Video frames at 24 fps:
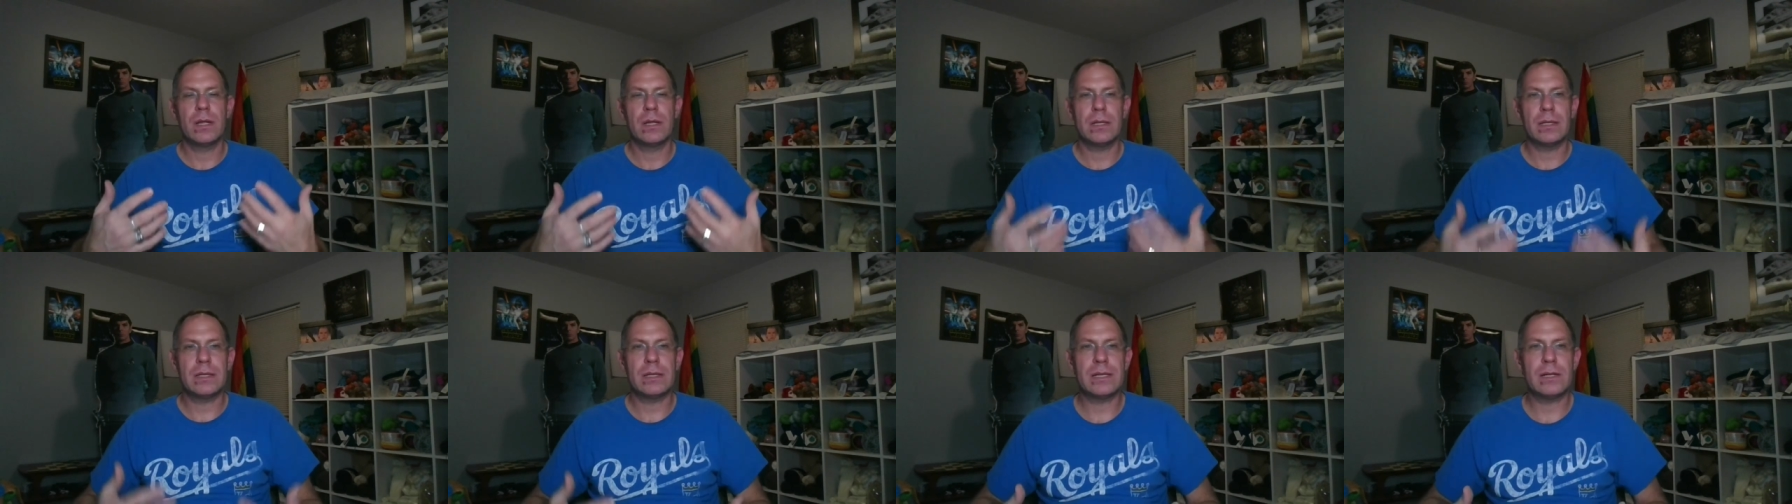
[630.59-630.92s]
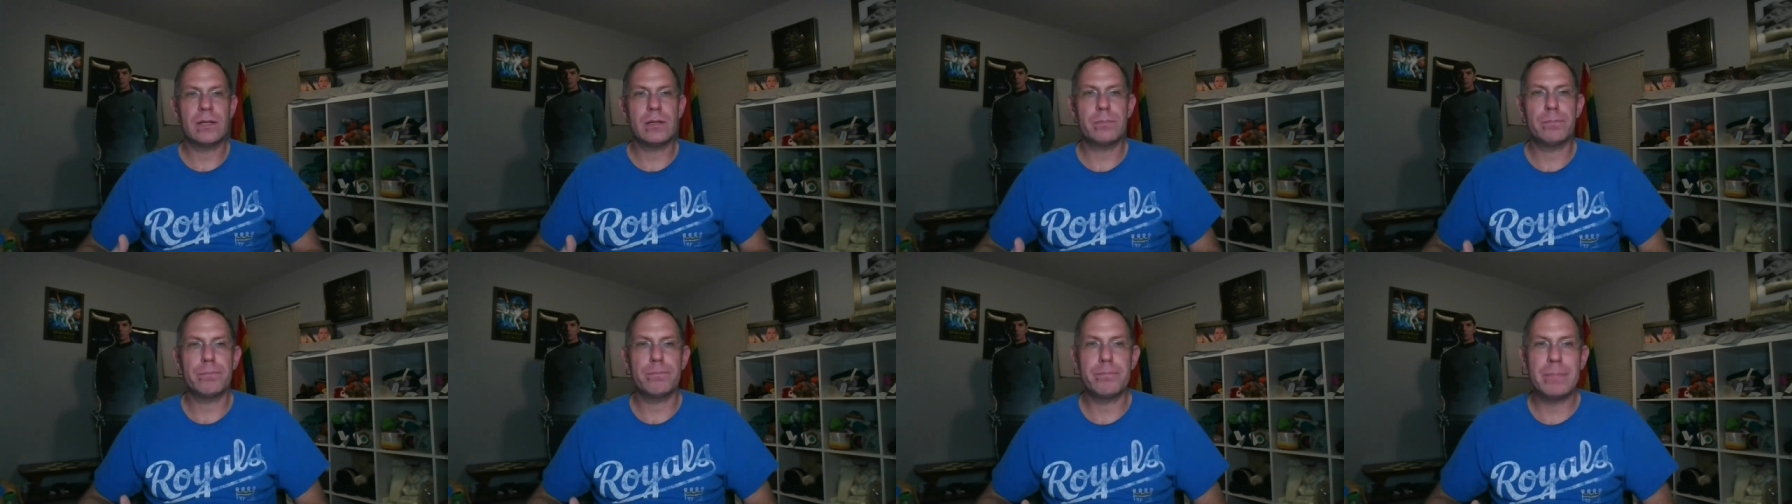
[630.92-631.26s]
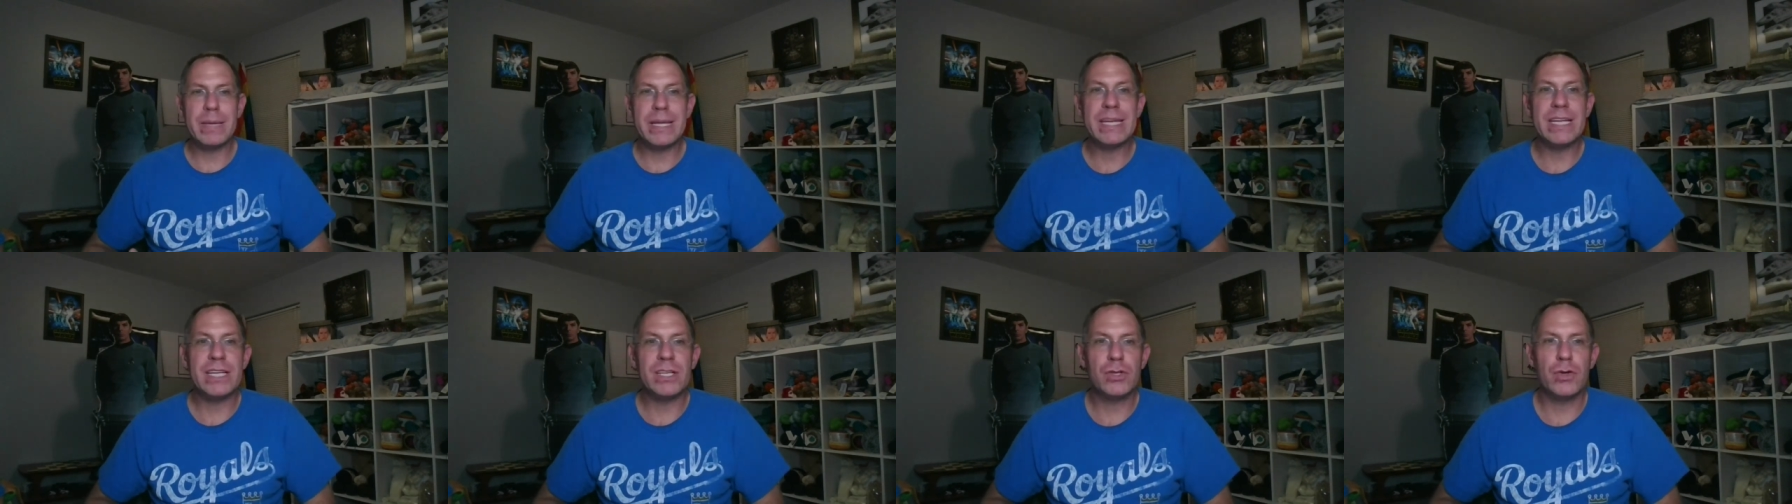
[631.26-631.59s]
little
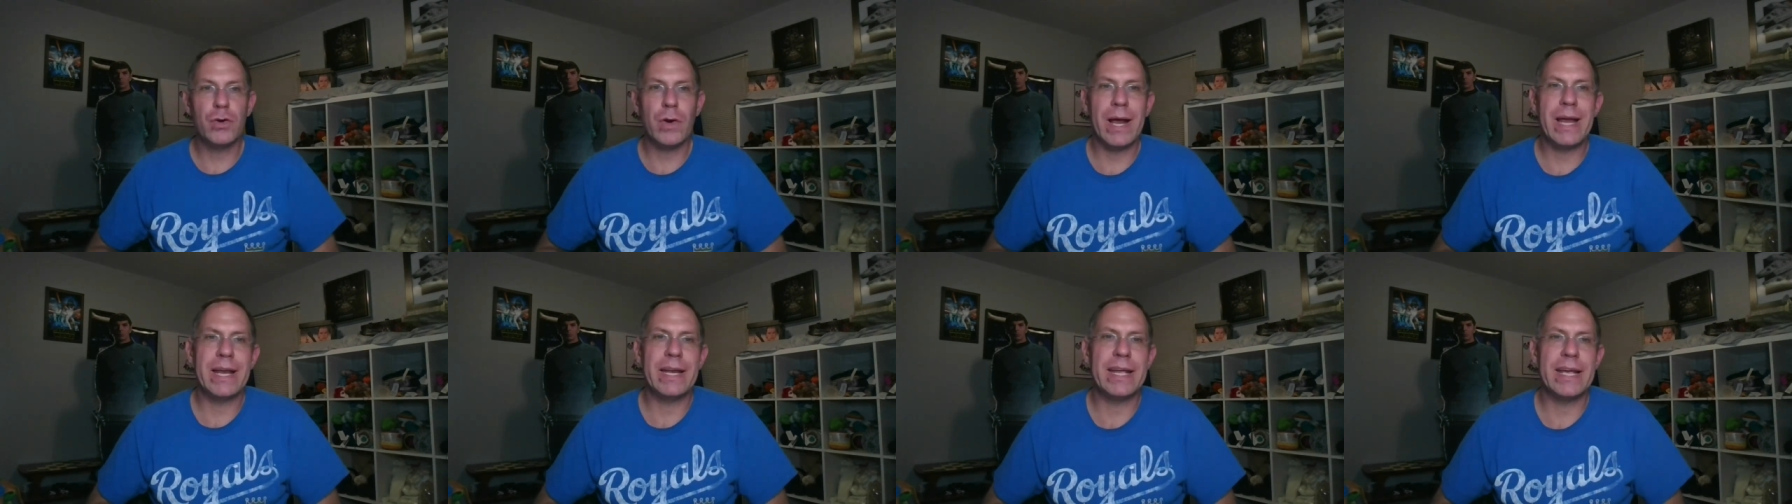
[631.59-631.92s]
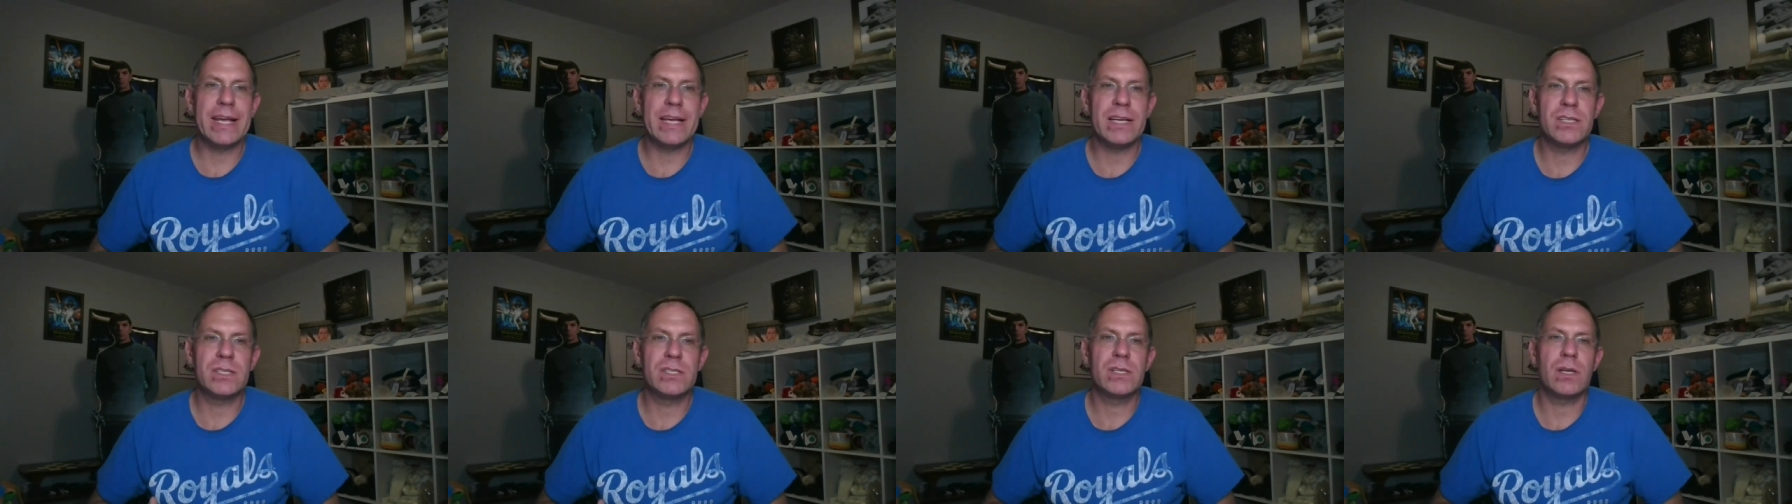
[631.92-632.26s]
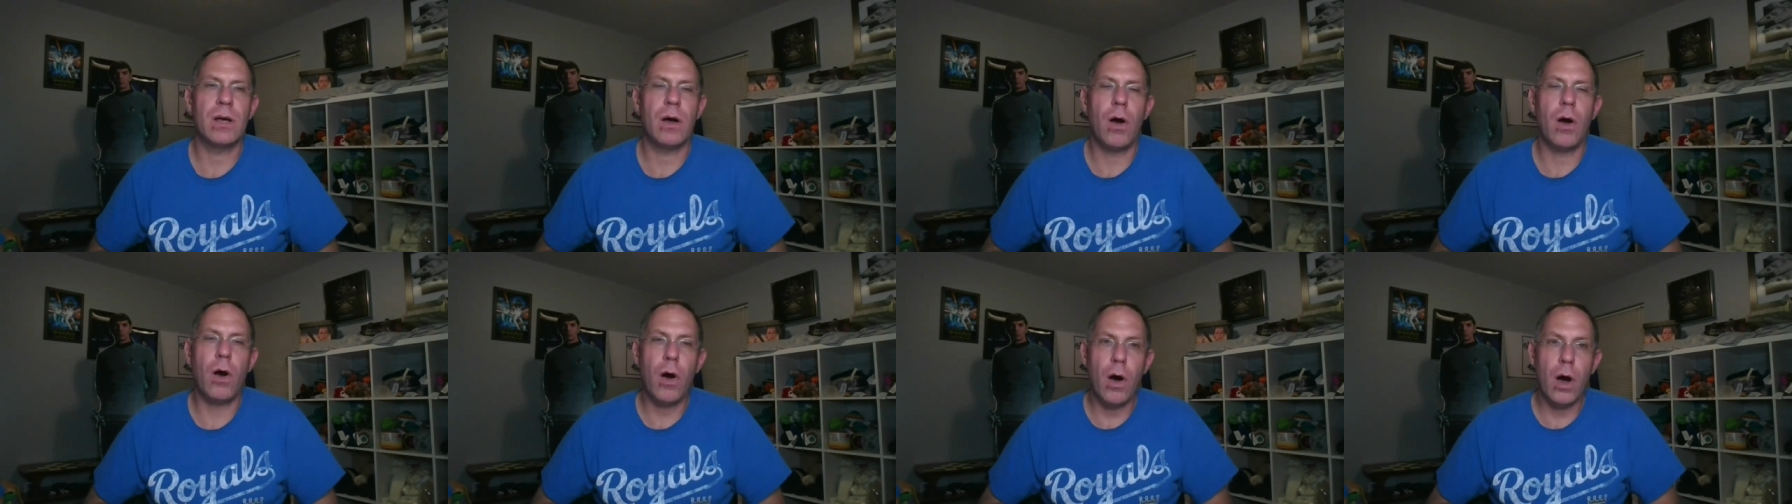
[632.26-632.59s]
mini
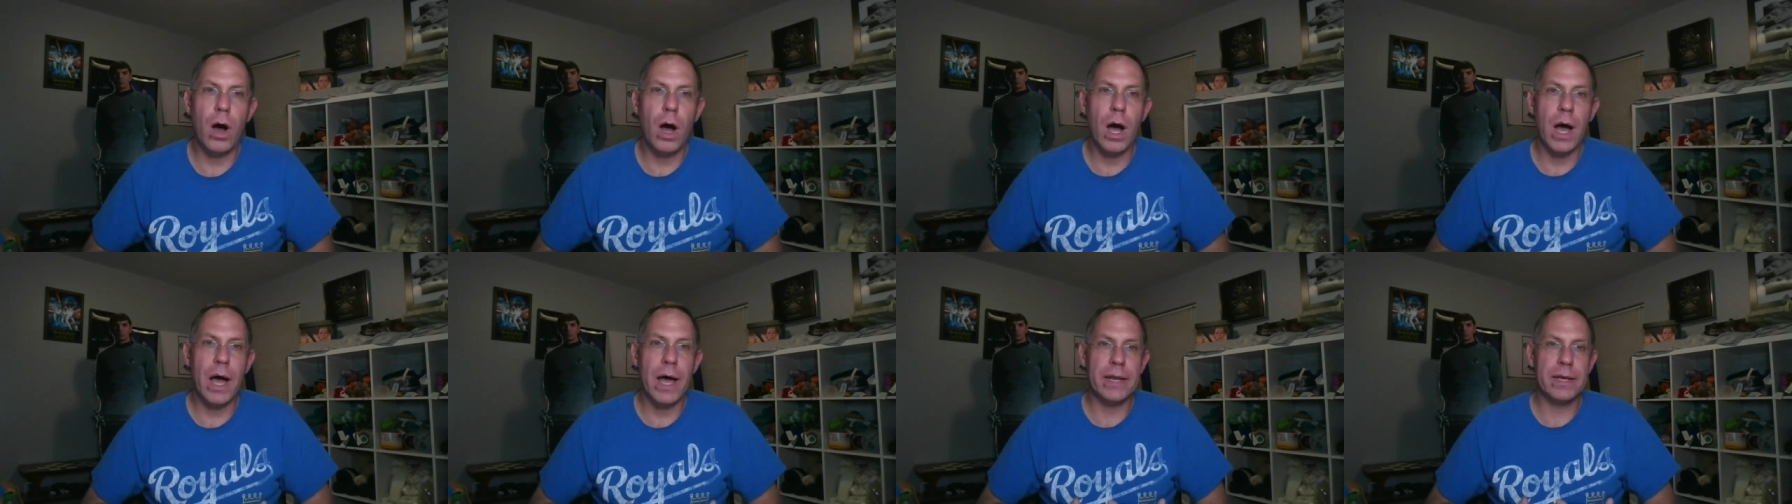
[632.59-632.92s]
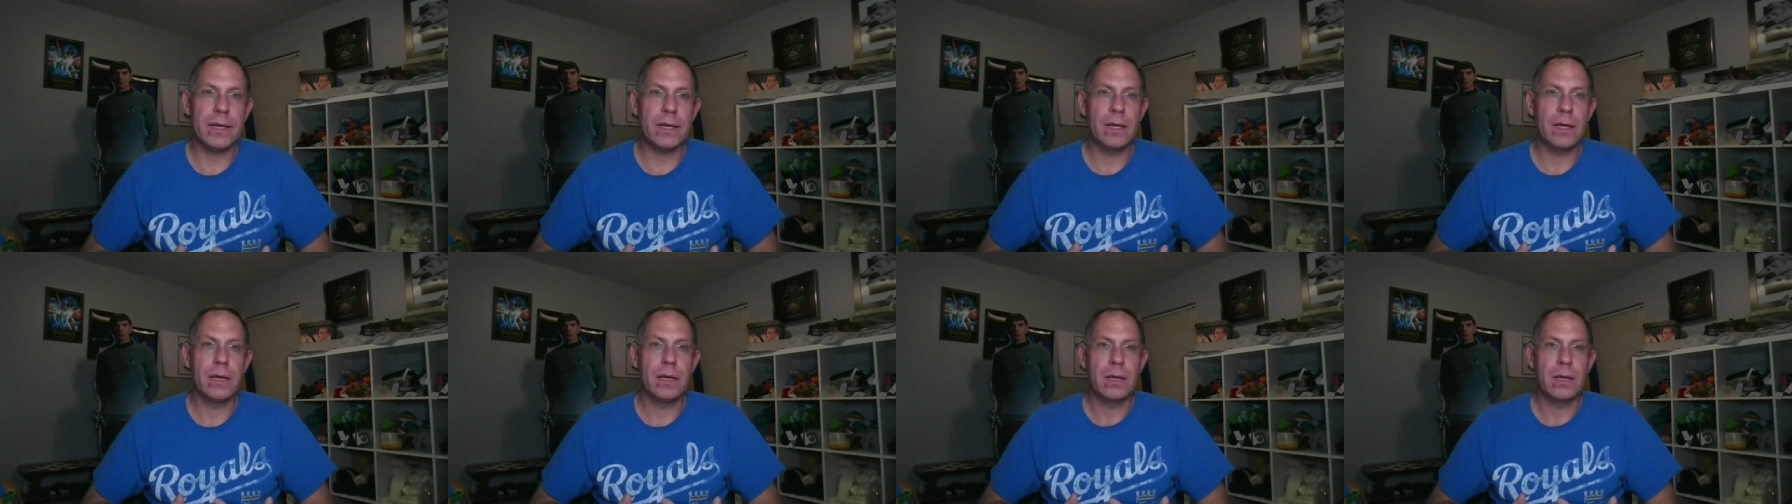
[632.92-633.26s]
trainings on